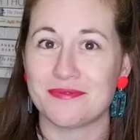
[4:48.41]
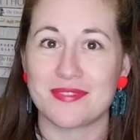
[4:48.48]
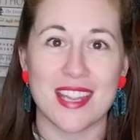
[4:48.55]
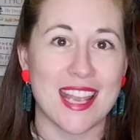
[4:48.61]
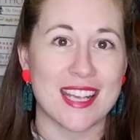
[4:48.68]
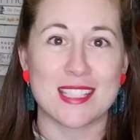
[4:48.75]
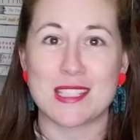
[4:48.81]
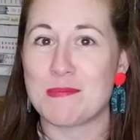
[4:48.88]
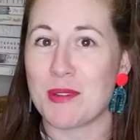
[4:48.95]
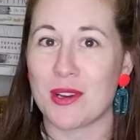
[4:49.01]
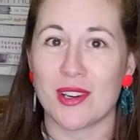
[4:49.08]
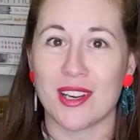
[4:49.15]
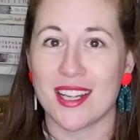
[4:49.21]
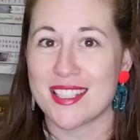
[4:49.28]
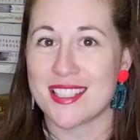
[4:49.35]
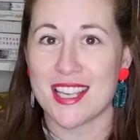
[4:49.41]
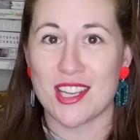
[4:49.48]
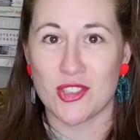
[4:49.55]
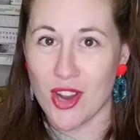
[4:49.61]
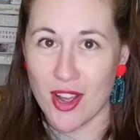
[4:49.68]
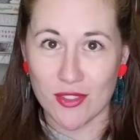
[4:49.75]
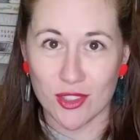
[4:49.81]
experience their
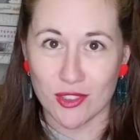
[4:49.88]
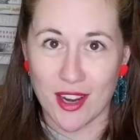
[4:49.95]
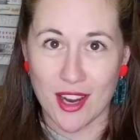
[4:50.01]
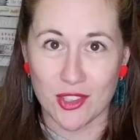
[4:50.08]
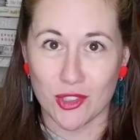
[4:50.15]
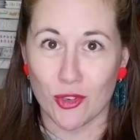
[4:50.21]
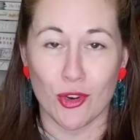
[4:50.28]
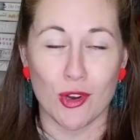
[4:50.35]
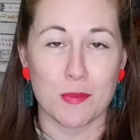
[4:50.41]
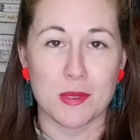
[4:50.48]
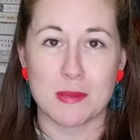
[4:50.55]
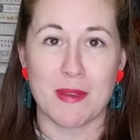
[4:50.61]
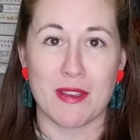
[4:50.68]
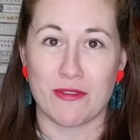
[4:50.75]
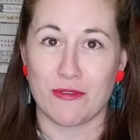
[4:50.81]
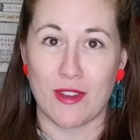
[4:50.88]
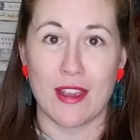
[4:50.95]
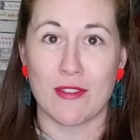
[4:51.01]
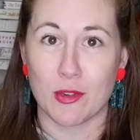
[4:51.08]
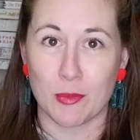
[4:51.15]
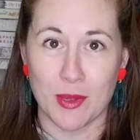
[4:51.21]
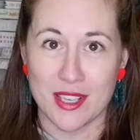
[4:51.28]
travel around Europe. It's my
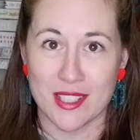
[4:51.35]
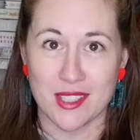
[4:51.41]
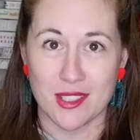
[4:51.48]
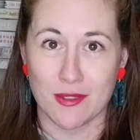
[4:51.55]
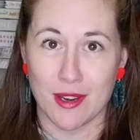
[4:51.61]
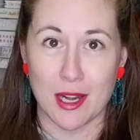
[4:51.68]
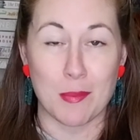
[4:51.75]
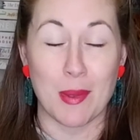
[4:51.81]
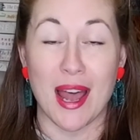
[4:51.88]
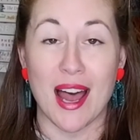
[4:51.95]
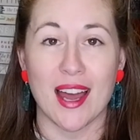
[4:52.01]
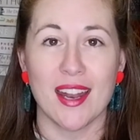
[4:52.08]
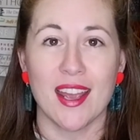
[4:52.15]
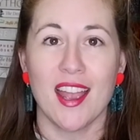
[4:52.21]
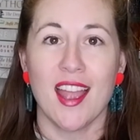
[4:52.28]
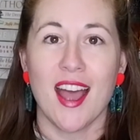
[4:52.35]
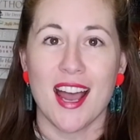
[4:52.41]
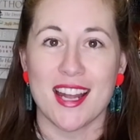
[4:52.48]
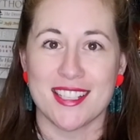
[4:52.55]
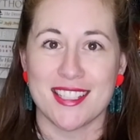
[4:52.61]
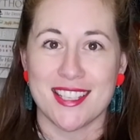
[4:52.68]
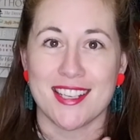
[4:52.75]
favorite place to read about. I
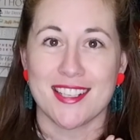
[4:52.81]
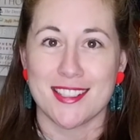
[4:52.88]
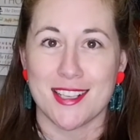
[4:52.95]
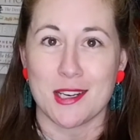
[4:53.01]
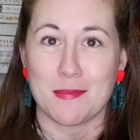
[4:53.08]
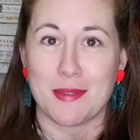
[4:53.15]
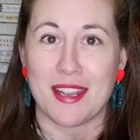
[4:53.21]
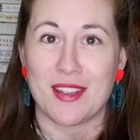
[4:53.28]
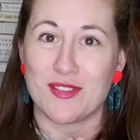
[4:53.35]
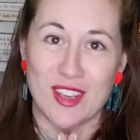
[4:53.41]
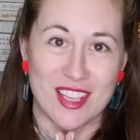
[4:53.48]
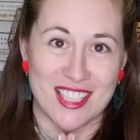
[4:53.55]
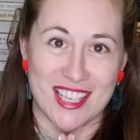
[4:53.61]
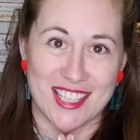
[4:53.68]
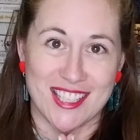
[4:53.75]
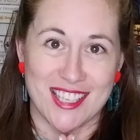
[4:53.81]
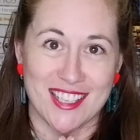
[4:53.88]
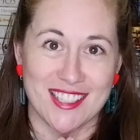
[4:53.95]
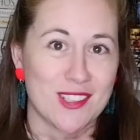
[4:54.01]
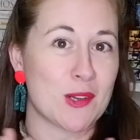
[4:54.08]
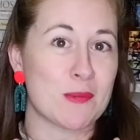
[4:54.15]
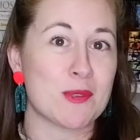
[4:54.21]
just think it's going to be fantastic.
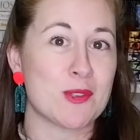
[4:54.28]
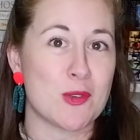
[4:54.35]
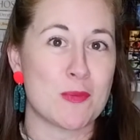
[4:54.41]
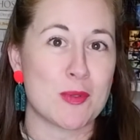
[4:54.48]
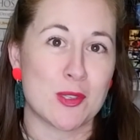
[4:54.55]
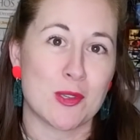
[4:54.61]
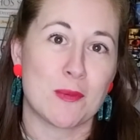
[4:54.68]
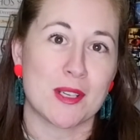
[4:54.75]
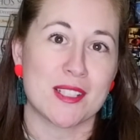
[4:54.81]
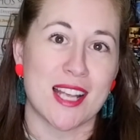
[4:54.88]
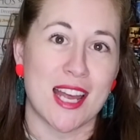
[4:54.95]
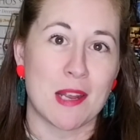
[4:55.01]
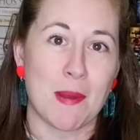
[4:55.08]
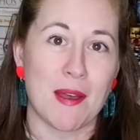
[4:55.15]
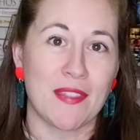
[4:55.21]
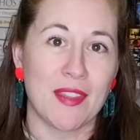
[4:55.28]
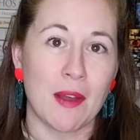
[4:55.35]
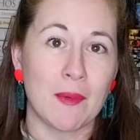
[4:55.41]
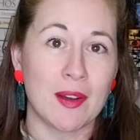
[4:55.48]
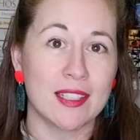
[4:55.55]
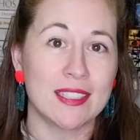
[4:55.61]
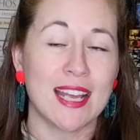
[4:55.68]
So I'm super, super excited about that
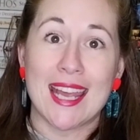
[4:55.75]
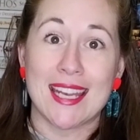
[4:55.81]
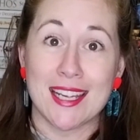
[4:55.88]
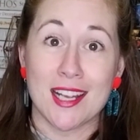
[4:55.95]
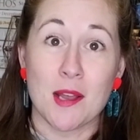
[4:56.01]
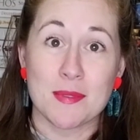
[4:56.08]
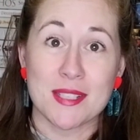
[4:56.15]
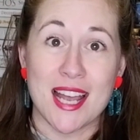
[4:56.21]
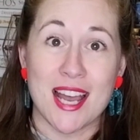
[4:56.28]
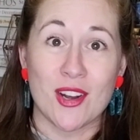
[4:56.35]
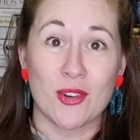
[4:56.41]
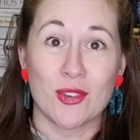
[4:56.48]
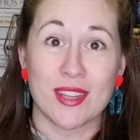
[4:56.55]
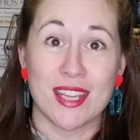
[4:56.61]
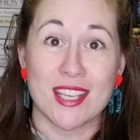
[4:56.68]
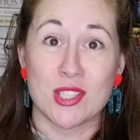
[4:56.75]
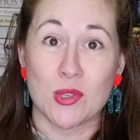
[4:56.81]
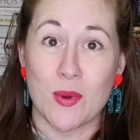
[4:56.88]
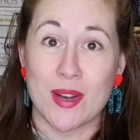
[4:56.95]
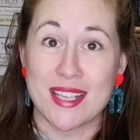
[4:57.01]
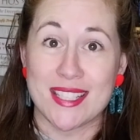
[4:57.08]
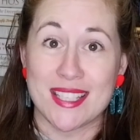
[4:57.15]
one. And it comes out on the
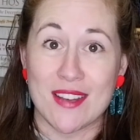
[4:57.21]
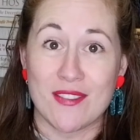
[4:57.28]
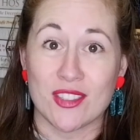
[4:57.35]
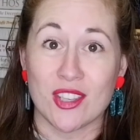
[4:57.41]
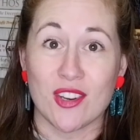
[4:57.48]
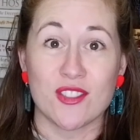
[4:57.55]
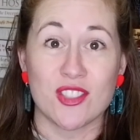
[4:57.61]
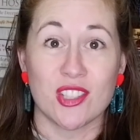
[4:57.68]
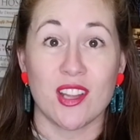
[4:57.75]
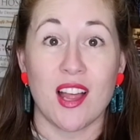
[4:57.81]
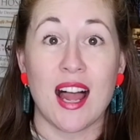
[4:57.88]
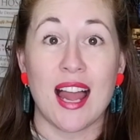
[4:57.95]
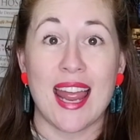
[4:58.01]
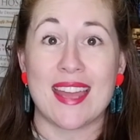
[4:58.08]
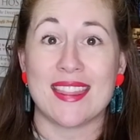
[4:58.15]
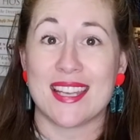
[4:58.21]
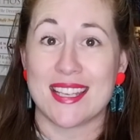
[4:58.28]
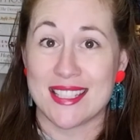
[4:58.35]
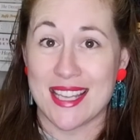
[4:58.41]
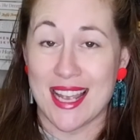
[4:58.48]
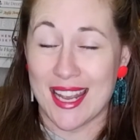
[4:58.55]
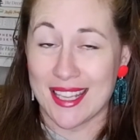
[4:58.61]
27th of July, and they're
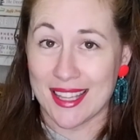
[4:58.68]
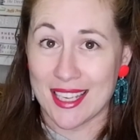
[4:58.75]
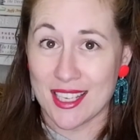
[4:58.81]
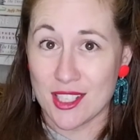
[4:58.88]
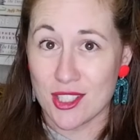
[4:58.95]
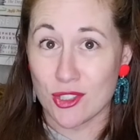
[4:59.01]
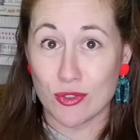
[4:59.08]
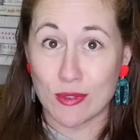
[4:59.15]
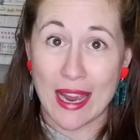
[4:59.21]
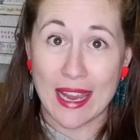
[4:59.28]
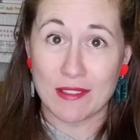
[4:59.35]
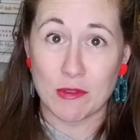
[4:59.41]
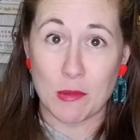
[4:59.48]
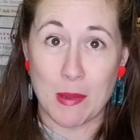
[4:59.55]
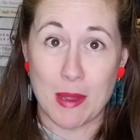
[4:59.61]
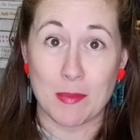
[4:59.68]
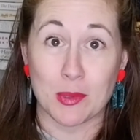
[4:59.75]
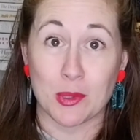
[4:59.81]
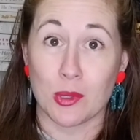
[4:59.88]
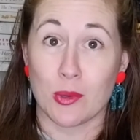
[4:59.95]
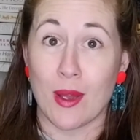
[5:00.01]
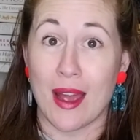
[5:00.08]
saying that it is great for people
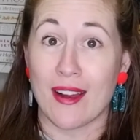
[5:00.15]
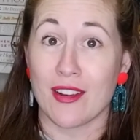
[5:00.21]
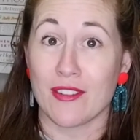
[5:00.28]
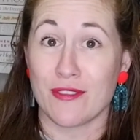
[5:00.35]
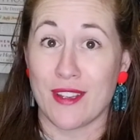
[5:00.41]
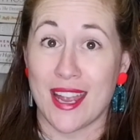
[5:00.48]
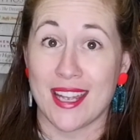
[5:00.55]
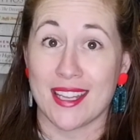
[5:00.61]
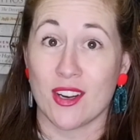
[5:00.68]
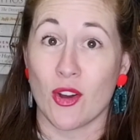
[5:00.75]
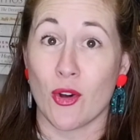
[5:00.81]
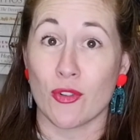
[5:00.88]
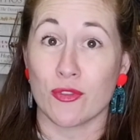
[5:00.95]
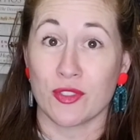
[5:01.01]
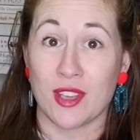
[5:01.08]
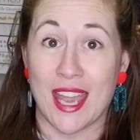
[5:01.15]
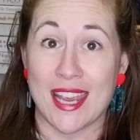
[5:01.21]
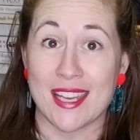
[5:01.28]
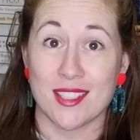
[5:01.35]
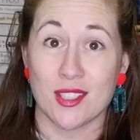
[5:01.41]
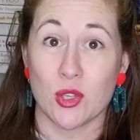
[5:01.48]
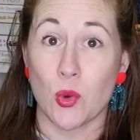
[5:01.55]
who are a fan of
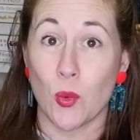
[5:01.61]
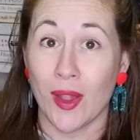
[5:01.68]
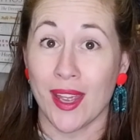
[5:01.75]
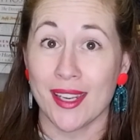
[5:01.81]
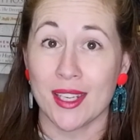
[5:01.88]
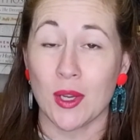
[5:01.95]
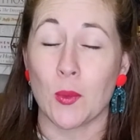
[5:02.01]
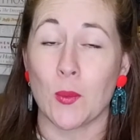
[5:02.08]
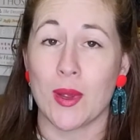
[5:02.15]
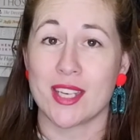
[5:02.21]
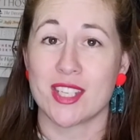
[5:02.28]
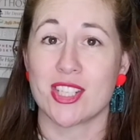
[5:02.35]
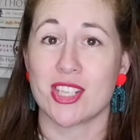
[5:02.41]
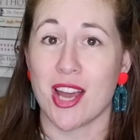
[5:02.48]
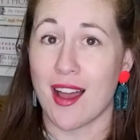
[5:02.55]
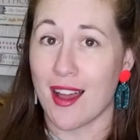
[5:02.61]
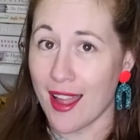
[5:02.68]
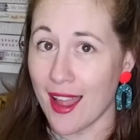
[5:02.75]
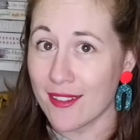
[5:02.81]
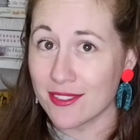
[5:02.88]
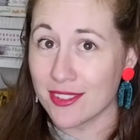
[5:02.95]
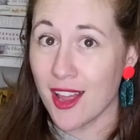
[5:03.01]
Kate Quinn, which I
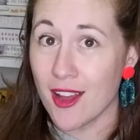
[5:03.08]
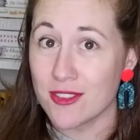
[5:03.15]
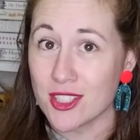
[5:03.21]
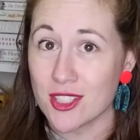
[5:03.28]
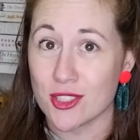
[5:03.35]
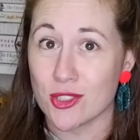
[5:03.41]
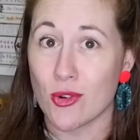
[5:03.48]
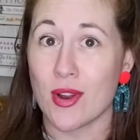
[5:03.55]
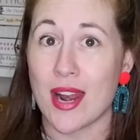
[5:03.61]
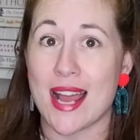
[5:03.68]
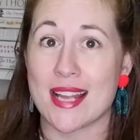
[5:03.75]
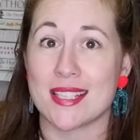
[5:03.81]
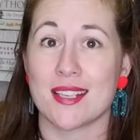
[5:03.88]
have loved and adored as a